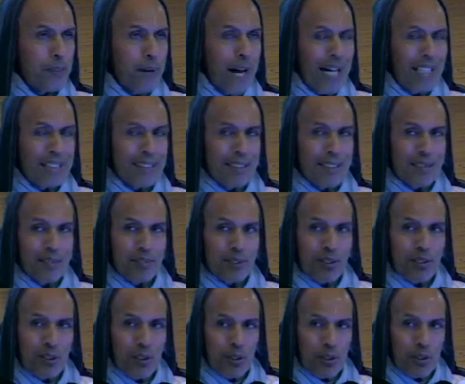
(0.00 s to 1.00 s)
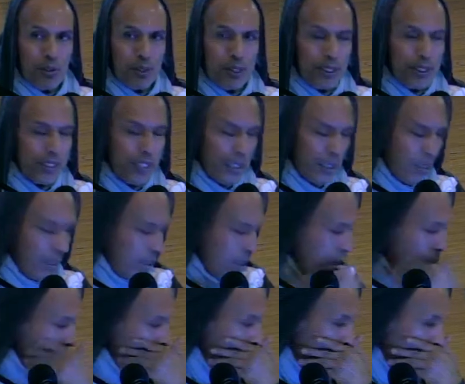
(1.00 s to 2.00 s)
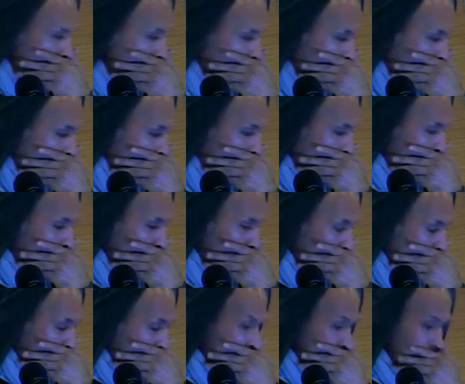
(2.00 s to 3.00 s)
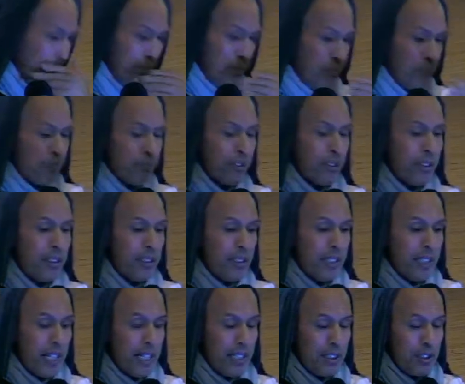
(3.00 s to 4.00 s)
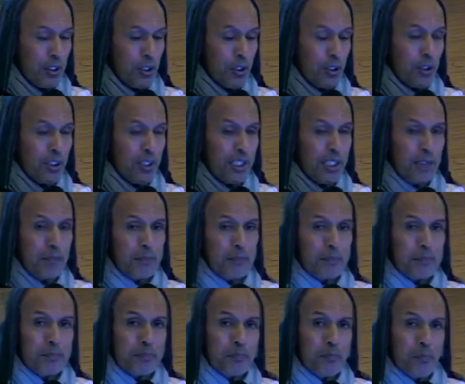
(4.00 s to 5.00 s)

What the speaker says: the pastimes of Lord Krishna are not only